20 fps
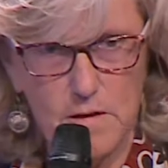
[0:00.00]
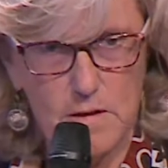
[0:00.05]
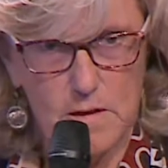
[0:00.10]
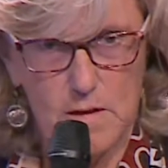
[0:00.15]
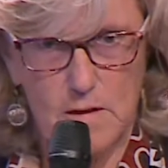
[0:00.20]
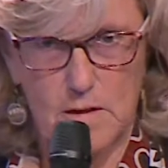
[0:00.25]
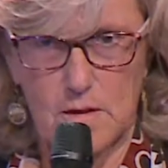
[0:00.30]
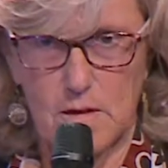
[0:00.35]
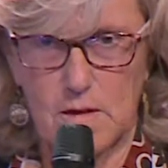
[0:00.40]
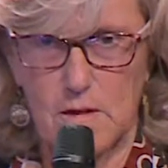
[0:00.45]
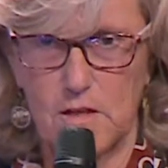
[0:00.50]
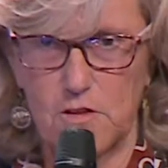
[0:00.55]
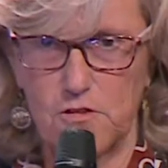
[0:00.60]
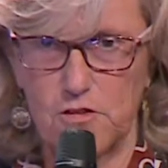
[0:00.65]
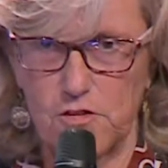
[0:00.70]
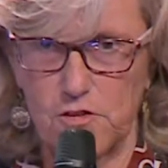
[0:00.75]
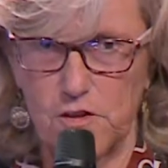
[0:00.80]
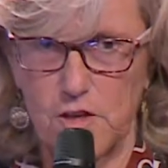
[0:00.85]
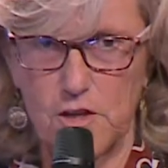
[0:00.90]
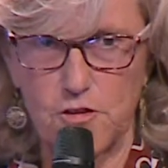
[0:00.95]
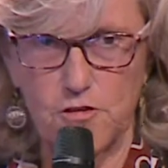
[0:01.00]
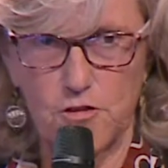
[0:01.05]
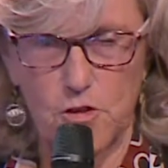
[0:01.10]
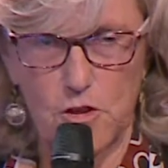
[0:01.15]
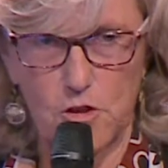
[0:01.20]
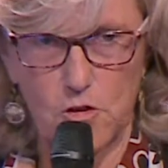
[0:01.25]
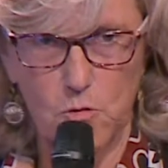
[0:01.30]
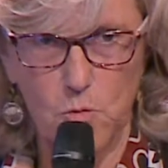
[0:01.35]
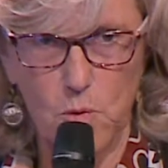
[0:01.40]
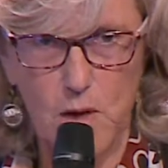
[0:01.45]
legislation
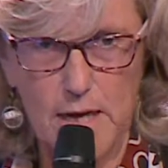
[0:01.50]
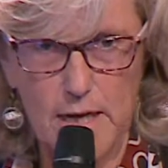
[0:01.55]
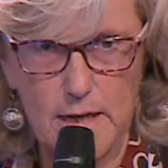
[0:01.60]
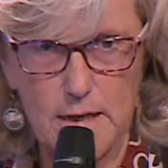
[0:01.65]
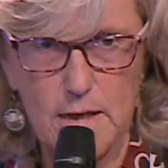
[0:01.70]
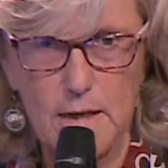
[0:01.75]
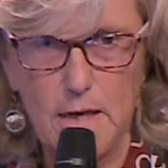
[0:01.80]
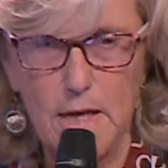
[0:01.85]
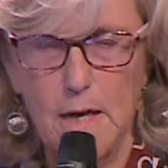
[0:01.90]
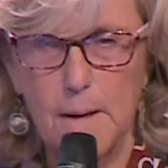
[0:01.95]
as well,